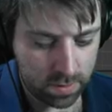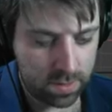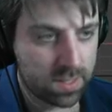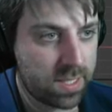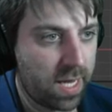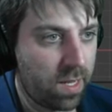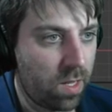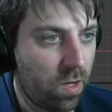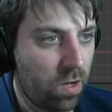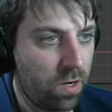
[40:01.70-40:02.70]
scale
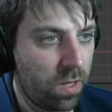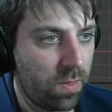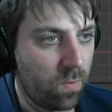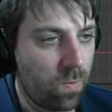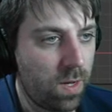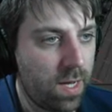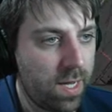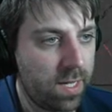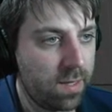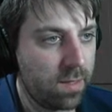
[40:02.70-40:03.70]
on the
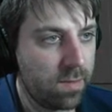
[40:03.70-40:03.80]
Y.